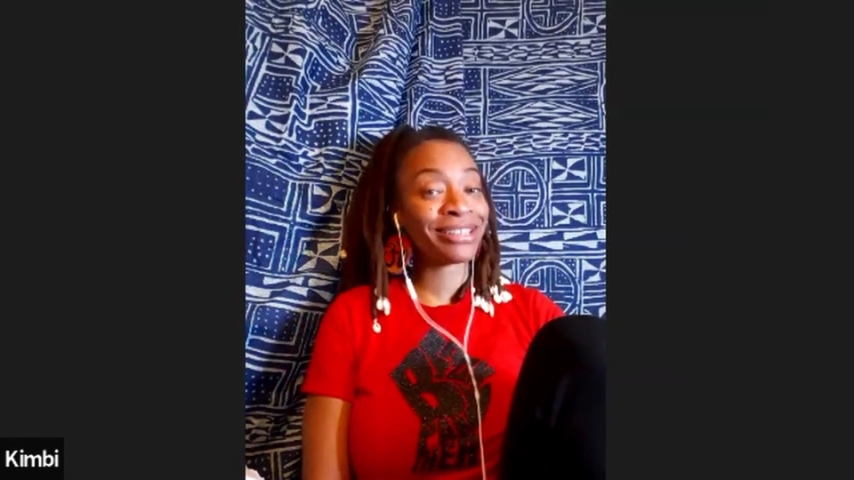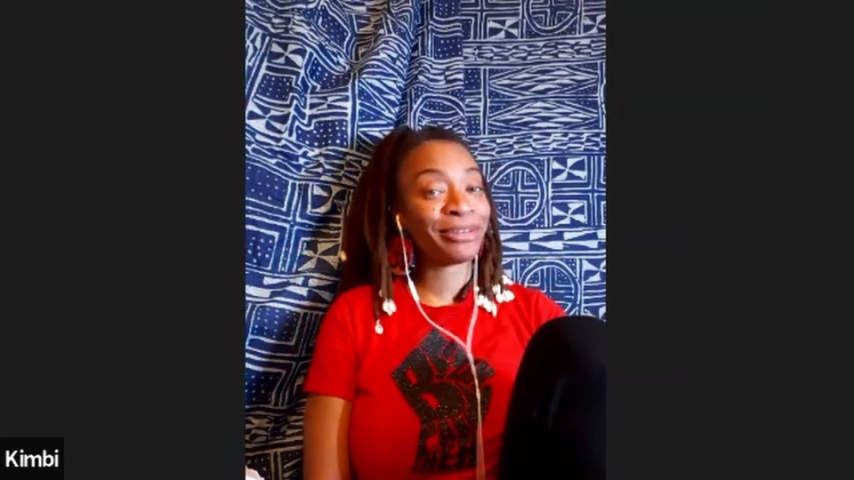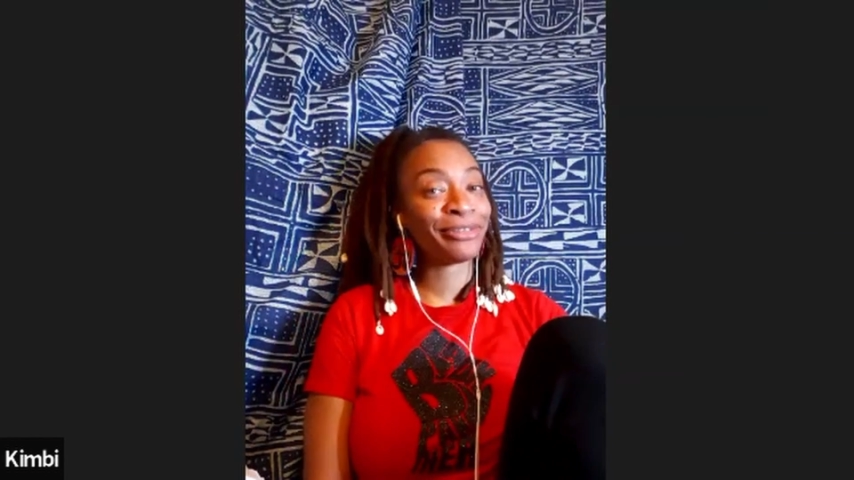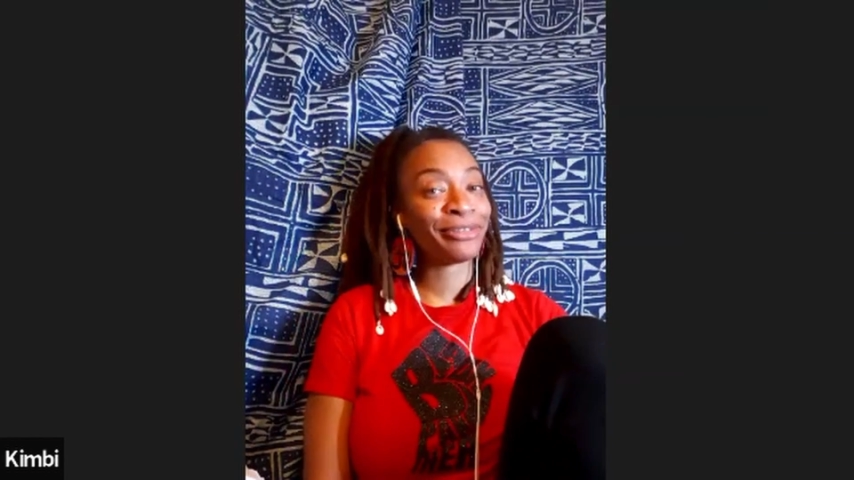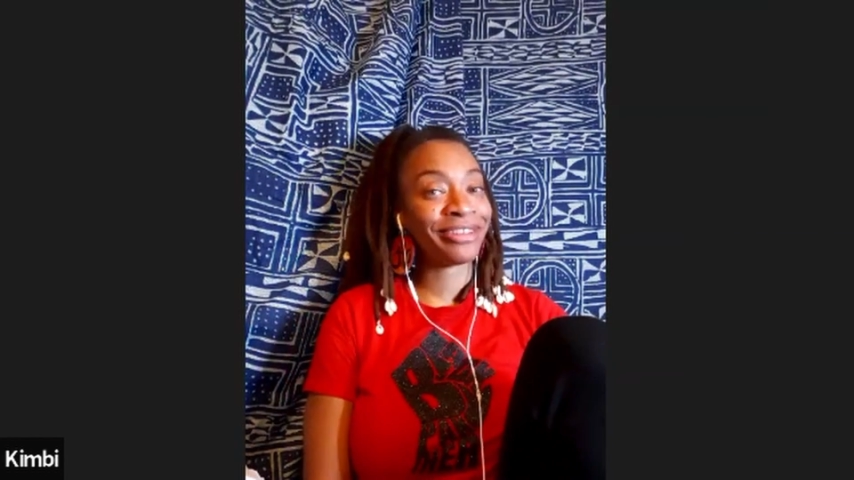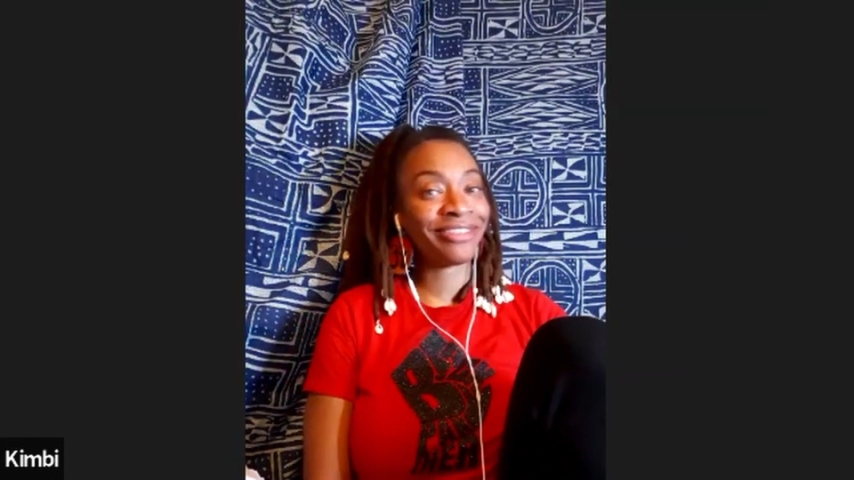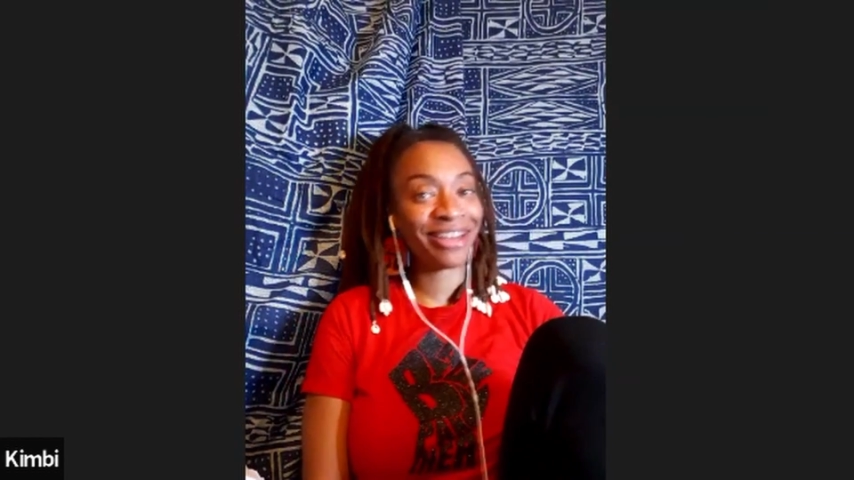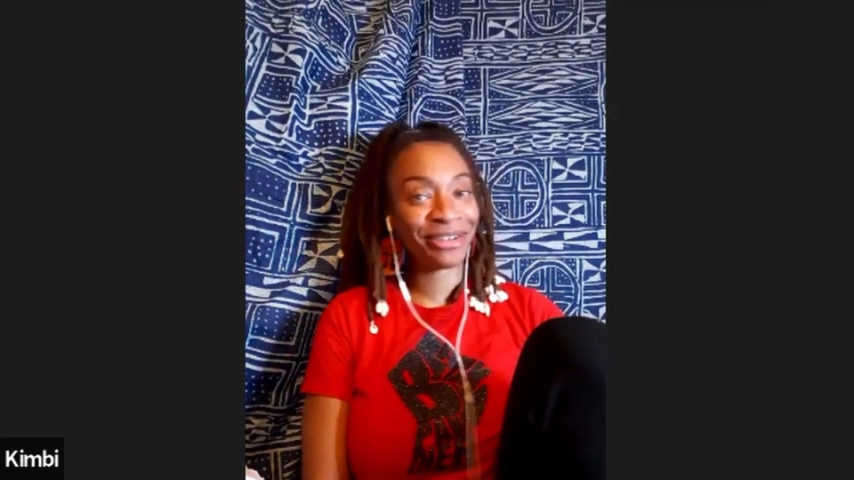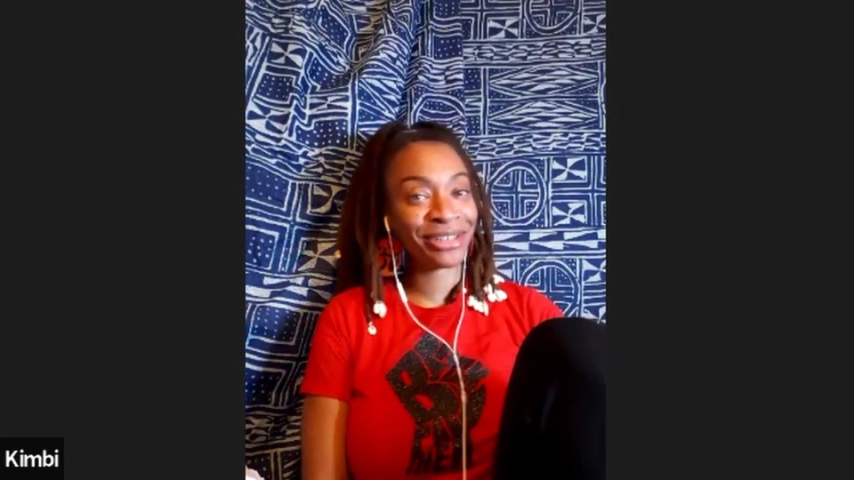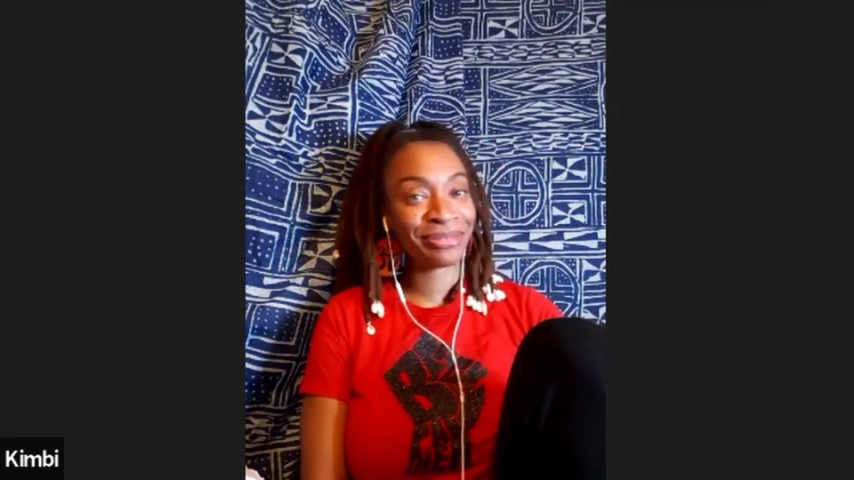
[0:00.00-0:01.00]
to be
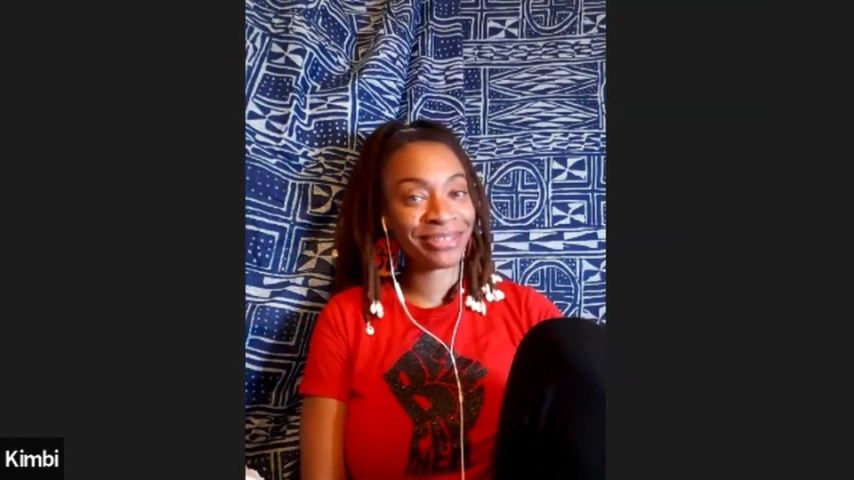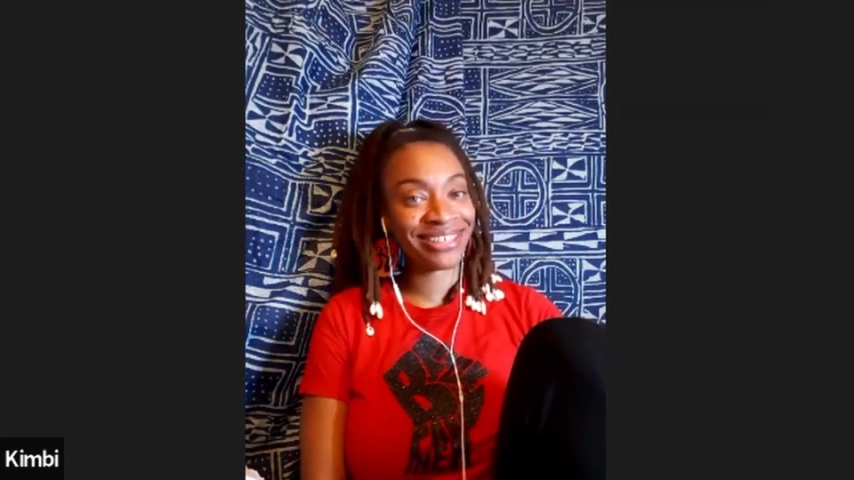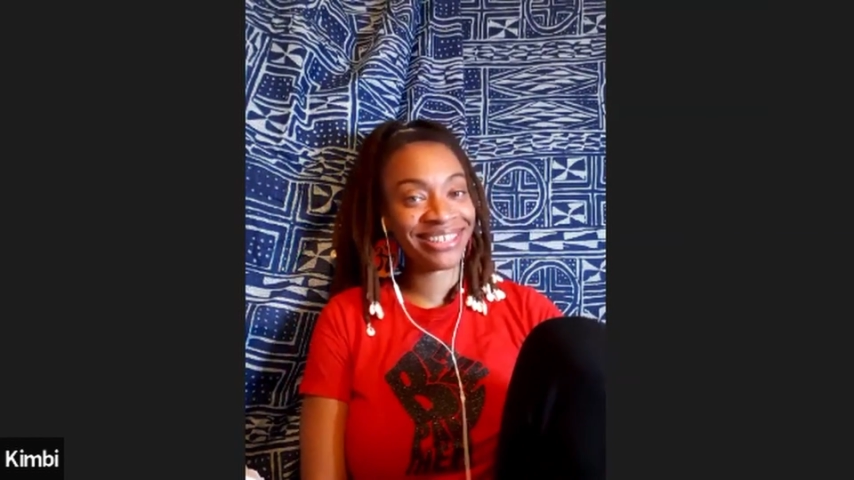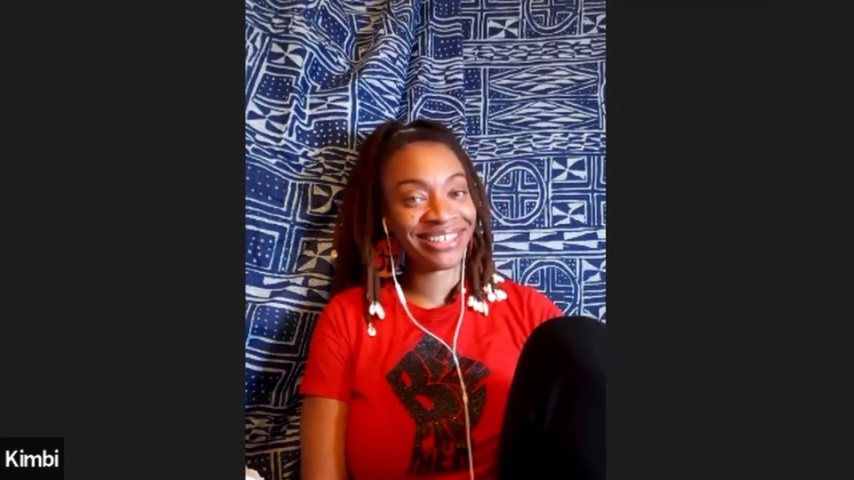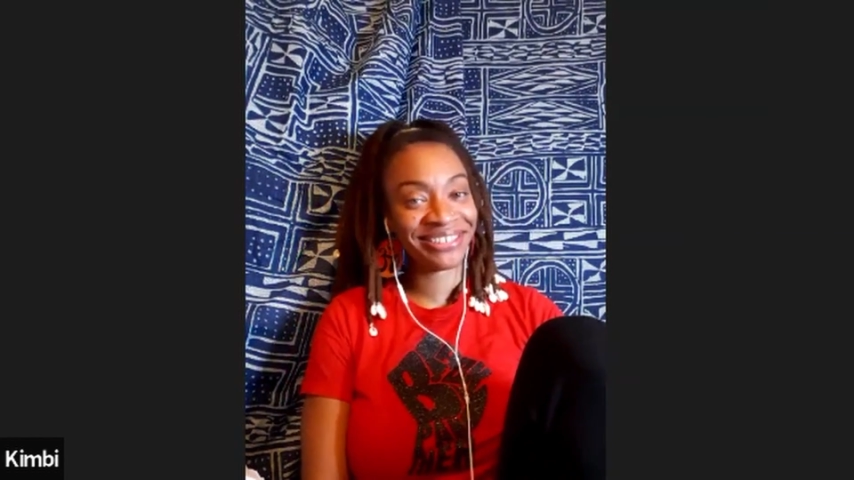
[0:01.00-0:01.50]
45 Christmas Eve.